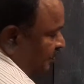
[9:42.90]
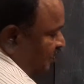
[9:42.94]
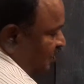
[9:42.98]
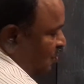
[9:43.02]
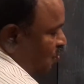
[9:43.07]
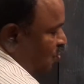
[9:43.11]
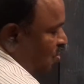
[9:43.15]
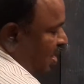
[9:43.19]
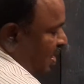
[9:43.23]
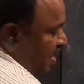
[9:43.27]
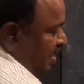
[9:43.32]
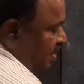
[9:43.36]

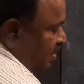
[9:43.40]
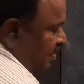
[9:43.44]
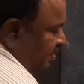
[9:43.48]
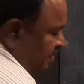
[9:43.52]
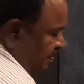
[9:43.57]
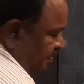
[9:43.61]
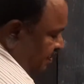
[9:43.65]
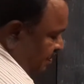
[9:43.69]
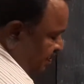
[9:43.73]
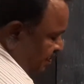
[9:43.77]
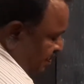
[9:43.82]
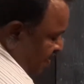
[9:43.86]
1,
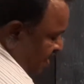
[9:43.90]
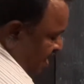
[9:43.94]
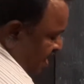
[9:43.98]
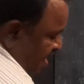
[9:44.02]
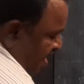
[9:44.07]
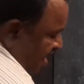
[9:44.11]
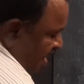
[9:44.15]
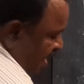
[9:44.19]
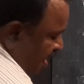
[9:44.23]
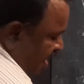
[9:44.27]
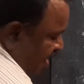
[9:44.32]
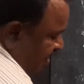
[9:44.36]

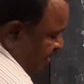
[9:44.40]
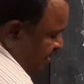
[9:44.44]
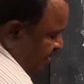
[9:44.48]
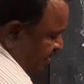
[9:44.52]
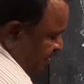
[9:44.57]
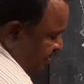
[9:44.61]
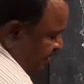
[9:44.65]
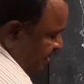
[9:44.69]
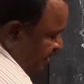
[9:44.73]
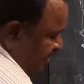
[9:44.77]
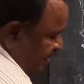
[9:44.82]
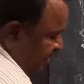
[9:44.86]

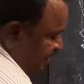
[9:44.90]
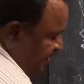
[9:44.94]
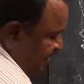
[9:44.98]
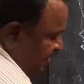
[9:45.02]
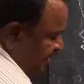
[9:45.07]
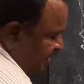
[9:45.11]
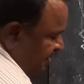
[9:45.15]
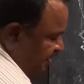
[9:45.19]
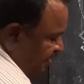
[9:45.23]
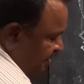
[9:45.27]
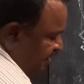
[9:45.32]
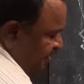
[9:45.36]
and the
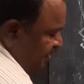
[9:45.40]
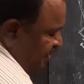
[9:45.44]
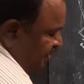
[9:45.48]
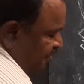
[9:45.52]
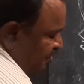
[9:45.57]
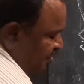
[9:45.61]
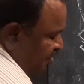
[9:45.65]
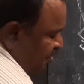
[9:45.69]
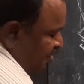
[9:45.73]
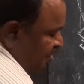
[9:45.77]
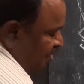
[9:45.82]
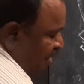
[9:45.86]
distance is
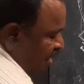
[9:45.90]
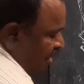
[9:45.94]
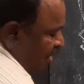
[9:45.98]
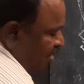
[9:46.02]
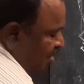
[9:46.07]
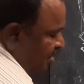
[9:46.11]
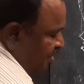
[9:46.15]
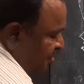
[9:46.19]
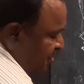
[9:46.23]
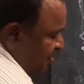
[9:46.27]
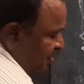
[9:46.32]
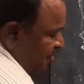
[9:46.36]
equal to
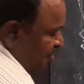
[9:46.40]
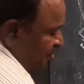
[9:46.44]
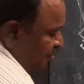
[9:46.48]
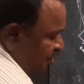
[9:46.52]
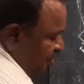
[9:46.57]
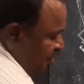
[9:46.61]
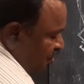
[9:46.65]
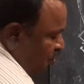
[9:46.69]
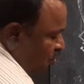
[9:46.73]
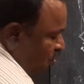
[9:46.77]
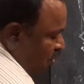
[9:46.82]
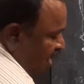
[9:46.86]
r is equal
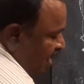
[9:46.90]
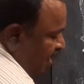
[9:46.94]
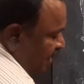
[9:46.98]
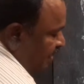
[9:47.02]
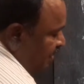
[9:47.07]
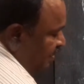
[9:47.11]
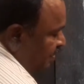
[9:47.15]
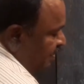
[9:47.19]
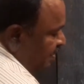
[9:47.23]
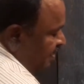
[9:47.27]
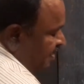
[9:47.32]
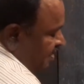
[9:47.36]
to
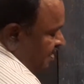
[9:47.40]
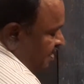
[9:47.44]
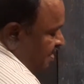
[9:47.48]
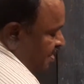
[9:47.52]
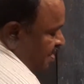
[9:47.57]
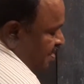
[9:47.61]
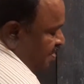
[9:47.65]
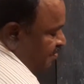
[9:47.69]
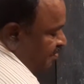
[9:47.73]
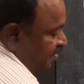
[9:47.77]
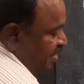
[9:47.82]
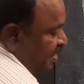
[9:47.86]
1,
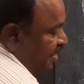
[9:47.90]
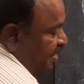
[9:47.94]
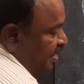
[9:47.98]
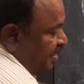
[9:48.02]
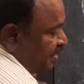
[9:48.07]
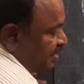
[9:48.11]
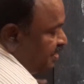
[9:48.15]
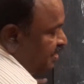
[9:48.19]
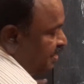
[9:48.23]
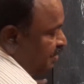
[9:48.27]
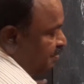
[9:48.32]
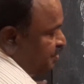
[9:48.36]
when it
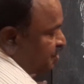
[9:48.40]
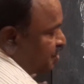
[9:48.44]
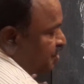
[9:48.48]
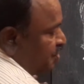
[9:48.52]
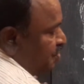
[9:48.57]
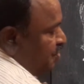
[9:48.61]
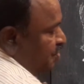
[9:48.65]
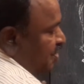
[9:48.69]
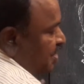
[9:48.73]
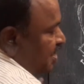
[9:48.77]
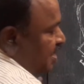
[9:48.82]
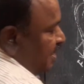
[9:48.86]
is
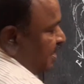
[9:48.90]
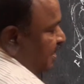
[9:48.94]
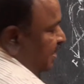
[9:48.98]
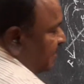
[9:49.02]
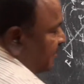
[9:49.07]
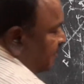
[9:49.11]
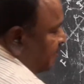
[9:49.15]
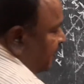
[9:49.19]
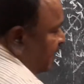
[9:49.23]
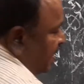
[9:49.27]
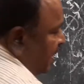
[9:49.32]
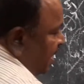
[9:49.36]

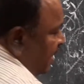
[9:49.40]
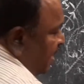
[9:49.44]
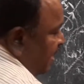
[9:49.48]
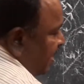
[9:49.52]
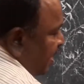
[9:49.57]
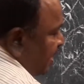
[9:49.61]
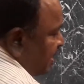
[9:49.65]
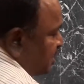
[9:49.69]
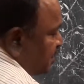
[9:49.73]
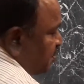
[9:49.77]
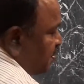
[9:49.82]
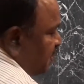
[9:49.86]
substituted,
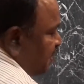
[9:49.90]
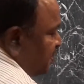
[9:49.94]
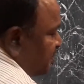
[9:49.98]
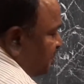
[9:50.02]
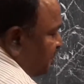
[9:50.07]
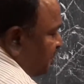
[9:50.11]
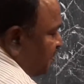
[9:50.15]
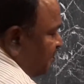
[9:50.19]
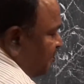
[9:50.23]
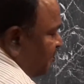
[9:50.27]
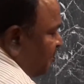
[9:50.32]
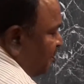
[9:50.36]

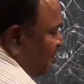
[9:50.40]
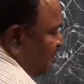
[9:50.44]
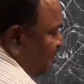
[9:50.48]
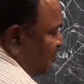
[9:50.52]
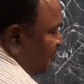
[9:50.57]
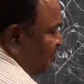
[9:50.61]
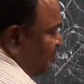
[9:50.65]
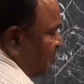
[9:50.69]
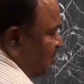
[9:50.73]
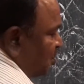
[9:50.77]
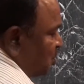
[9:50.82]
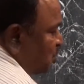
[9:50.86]
expression for
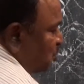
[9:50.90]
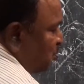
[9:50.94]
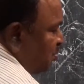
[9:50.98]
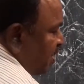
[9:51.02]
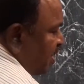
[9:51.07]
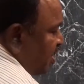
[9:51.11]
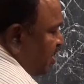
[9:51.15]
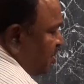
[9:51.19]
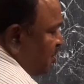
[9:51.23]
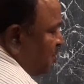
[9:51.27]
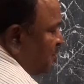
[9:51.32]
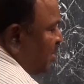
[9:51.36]
force
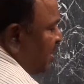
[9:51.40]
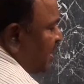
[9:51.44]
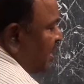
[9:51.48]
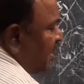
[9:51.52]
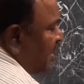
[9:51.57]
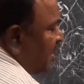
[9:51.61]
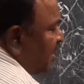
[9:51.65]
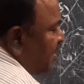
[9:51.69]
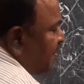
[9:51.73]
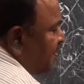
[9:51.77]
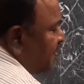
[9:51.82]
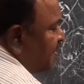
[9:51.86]
per
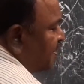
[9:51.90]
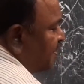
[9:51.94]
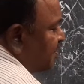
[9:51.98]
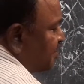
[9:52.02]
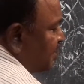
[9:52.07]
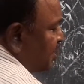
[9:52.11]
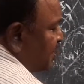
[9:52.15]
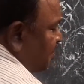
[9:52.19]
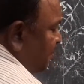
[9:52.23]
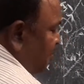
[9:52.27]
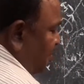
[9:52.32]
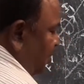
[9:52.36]
unit length is
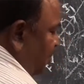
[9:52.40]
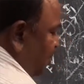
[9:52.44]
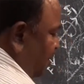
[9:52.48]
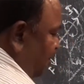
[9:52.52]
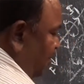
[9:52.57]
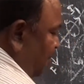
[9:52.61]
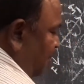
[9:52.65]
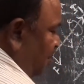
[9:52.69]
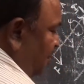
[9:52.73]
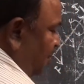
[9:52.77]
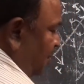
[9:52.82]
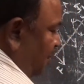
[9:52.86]
equal
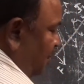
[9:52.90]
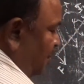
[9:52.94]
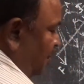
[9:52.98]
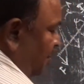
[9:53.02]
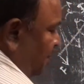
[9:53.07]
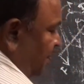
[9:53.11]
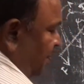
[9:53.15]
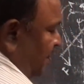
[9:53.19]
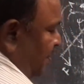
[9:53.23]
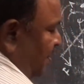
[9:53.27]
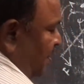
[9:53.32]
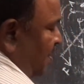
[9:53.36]

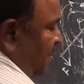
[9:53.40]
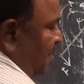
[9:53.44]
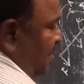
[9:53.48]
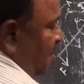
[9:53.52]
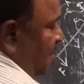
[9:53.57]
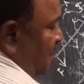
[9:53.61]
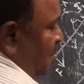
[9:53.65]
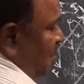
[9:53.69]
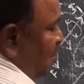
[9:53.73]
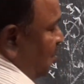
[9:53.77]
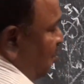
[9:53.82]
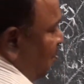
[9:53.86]
to,
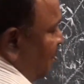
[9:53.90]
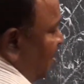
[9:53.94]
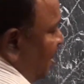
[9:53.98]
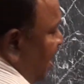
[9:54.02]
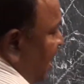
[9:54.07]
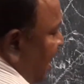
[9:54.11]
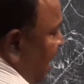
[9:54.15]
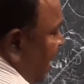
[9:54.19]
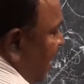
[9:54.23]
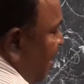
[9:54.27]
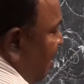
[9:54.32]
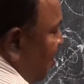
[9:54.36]
you will
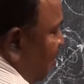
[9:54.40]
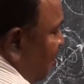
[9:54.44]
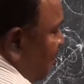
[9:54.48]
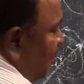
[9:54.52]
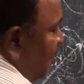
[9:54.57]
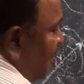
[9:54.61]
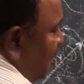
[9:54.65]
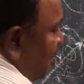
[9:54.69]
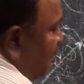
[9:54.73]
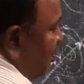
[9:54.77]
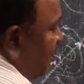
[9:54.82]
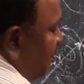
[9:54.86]

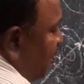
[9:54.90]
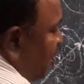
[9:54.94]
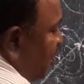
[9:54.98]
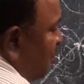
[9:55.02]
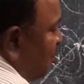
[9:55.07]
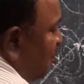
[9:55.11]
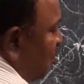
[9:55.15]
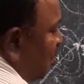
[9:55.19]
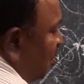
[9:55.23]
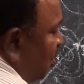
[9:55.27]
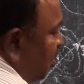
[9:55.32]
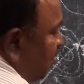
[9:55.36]
have mu
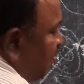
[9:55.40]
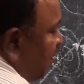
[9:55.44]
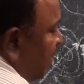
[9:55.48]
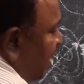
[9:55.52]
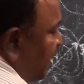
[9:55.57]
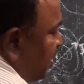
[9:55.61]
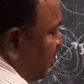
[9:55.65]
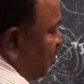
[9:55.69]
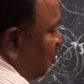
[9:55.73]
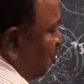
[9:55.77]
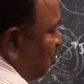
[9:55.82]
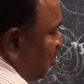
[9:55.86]
naught
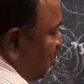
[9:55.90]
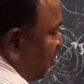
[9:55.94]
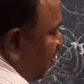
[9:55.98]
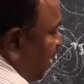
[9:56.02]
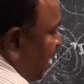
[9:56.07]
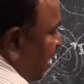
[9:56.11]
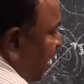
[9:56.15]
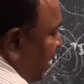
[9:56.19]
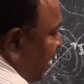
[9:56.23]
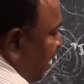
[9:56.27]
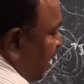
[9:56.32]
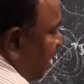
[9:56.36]
by 2
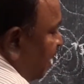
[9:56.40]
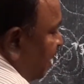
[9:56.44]
pi,